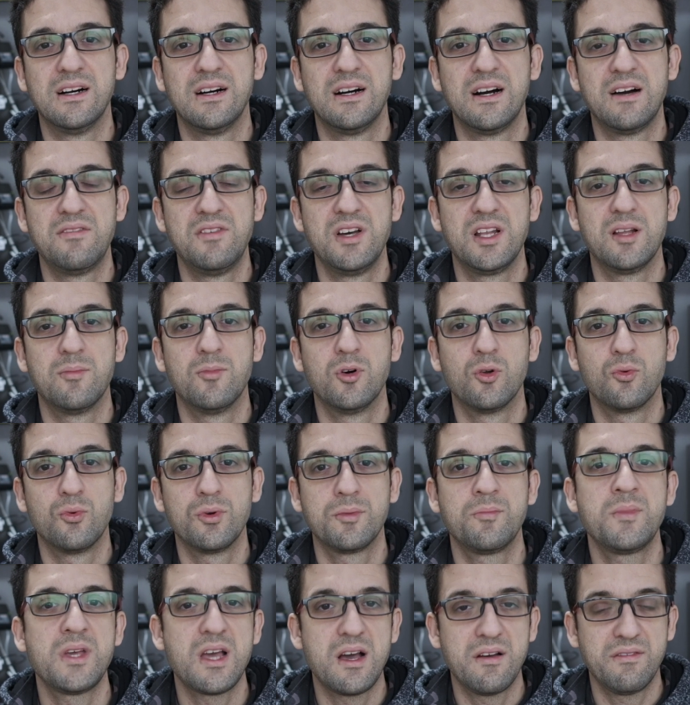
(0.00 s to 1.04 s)
available with
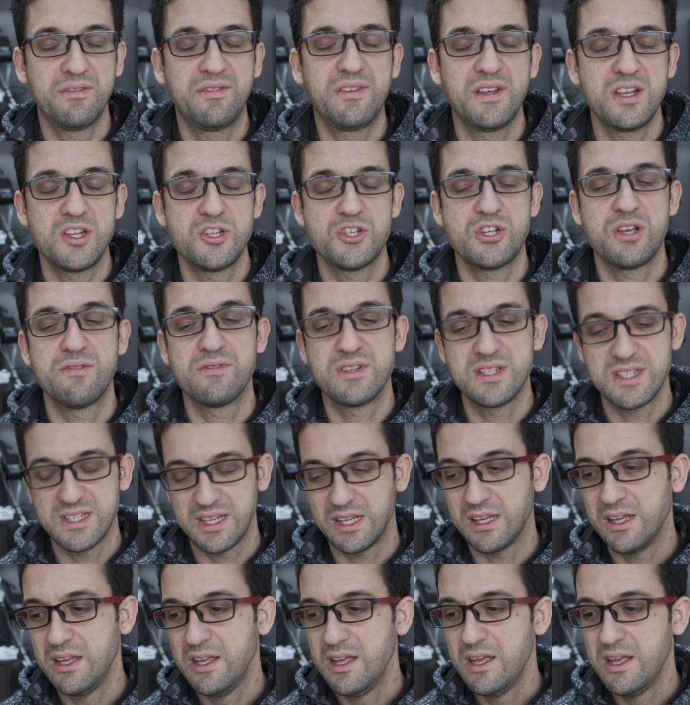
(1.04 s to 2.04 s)
me. I've finished everything,